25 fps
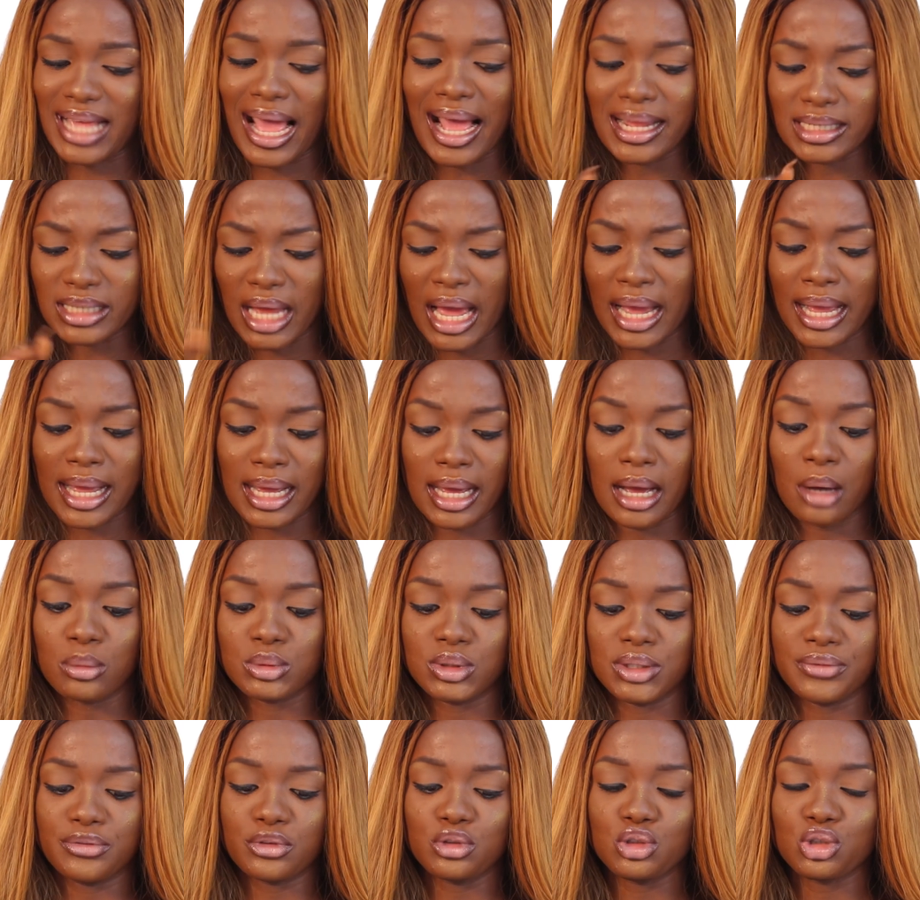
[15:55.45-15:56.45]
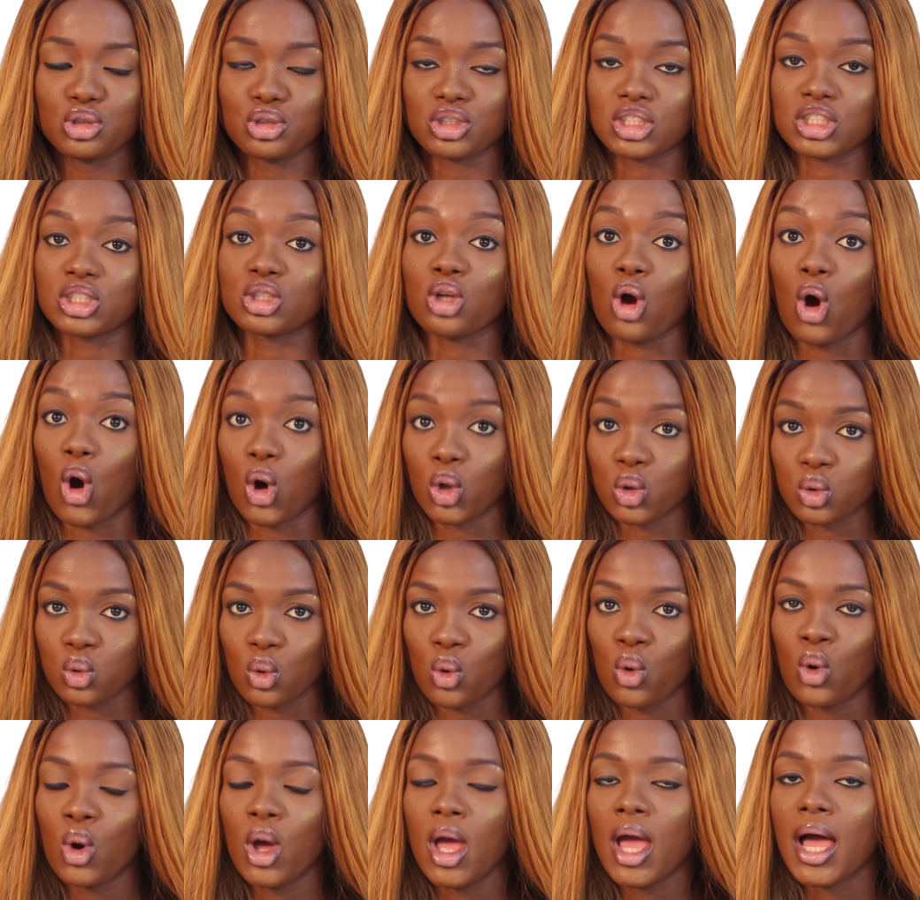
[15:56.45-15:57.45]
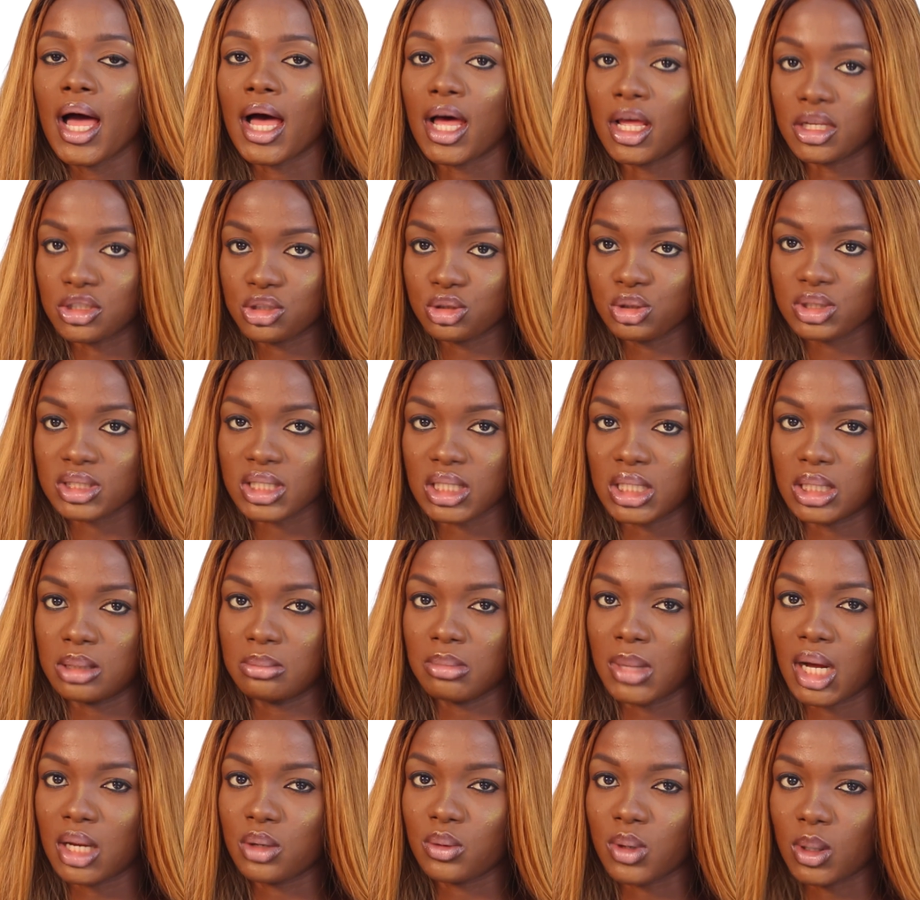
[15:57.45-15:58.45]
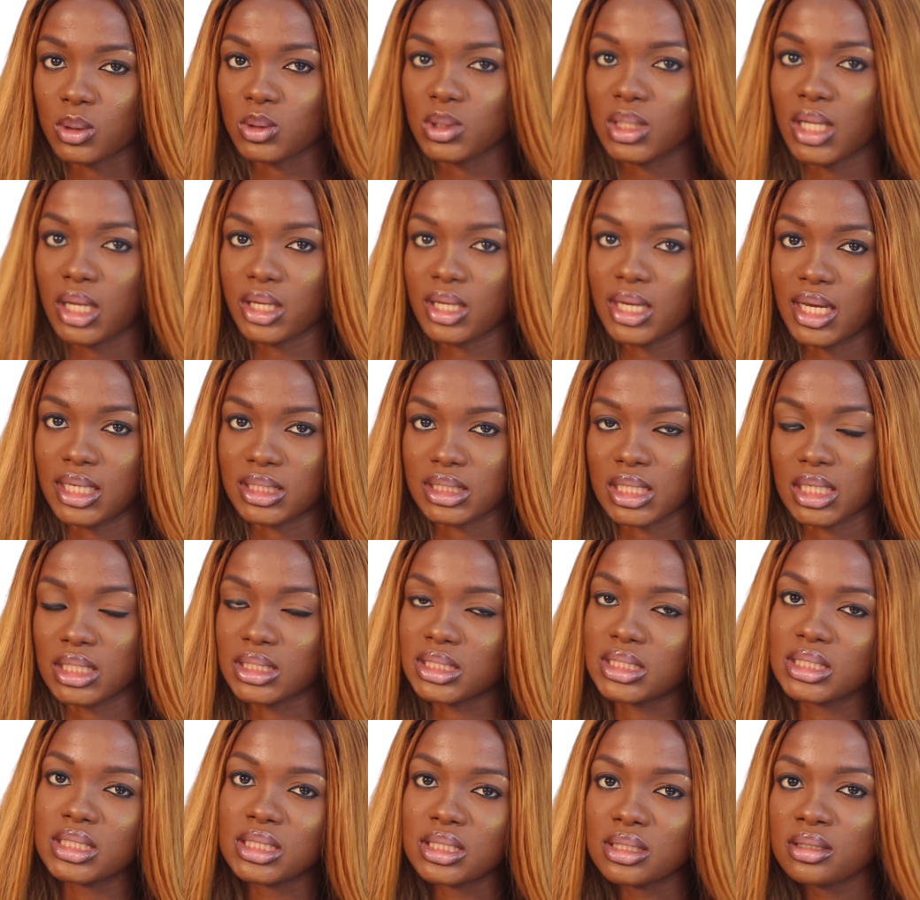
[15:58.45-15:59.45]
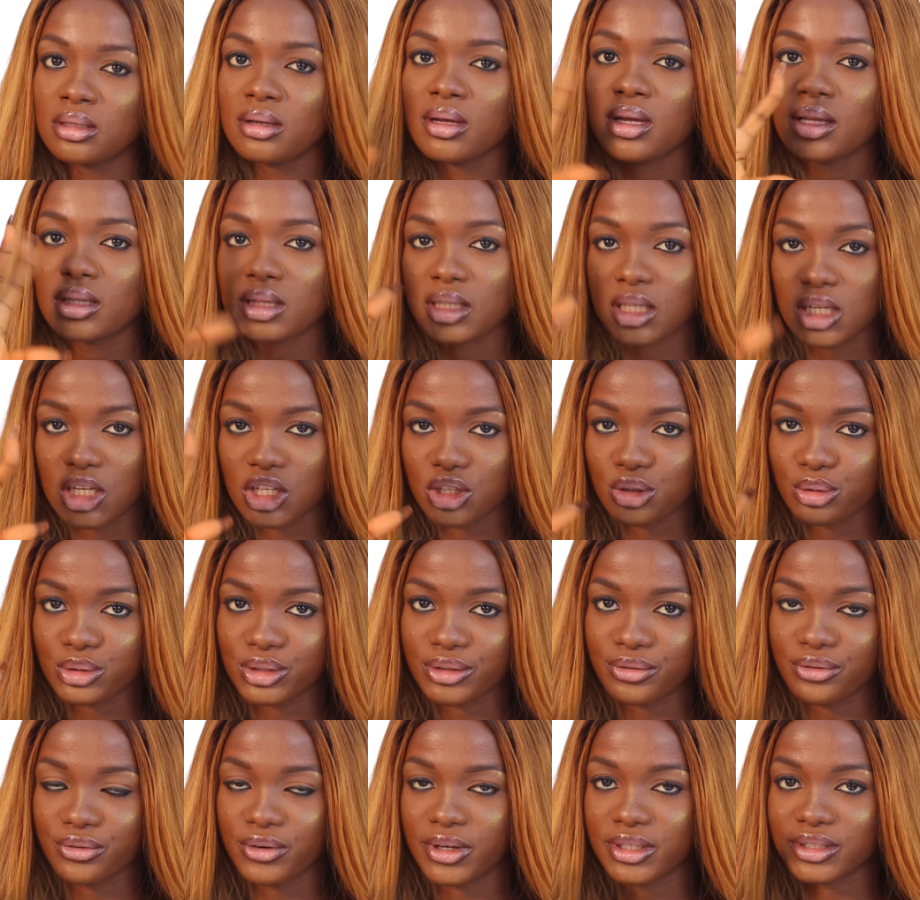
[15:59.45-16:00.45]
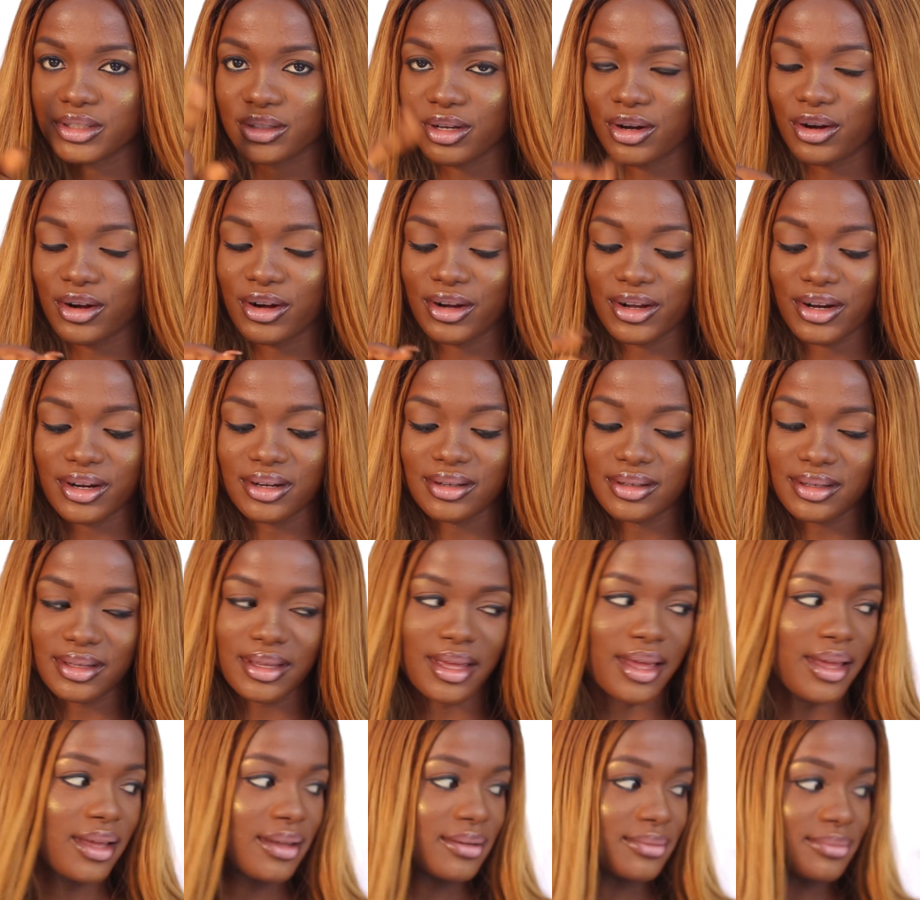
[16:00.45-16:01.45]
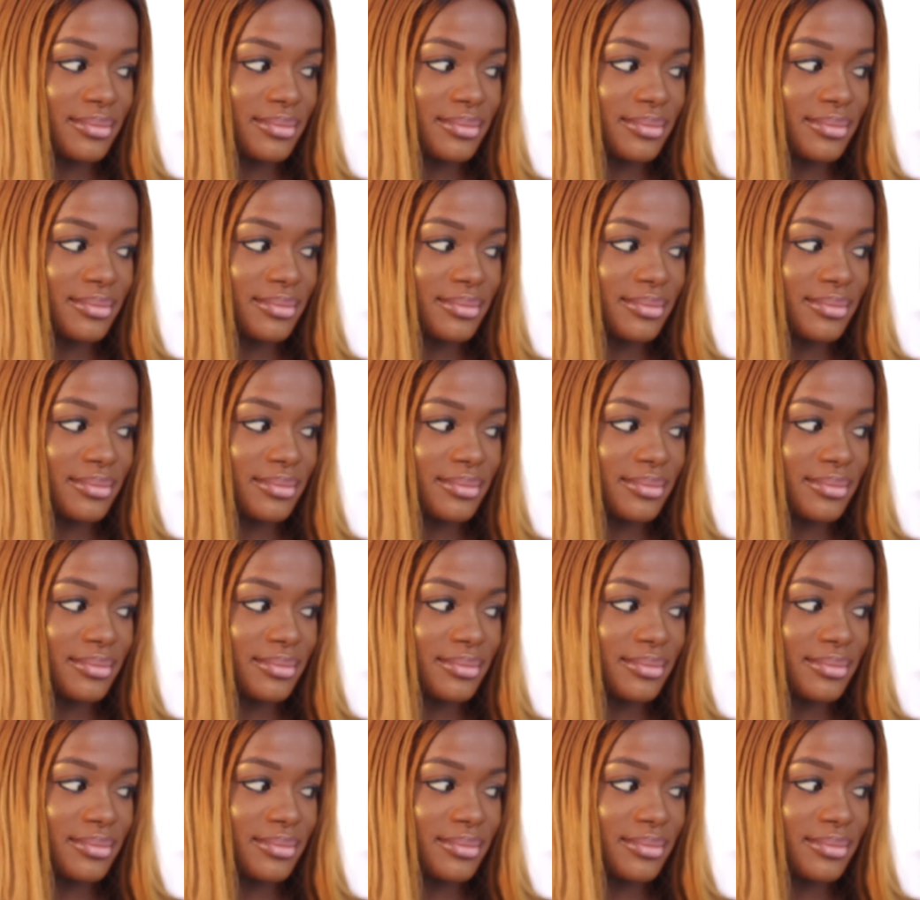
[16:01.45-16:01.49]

And I would even shoot in auto and shoot in manual so that you guys can see the little difference. Okay, yeah.